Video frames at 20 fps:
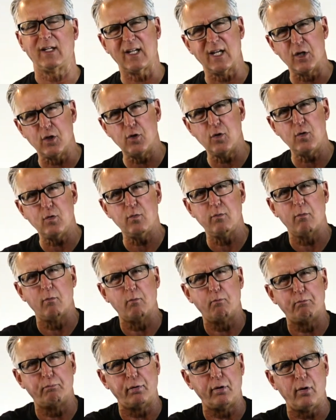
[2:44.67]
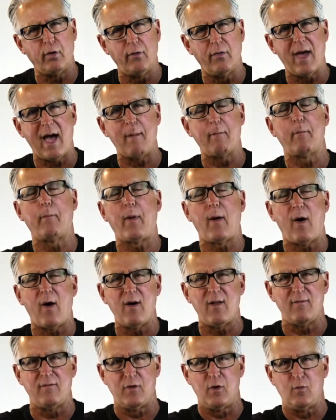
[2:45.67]
Can you pull that
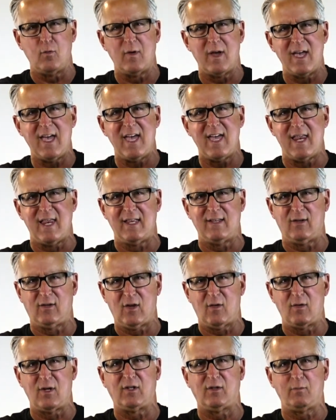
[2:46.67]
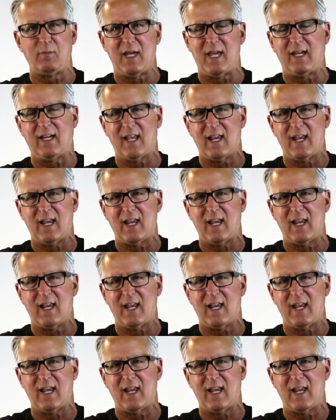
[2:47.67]
part of you in, so to speak?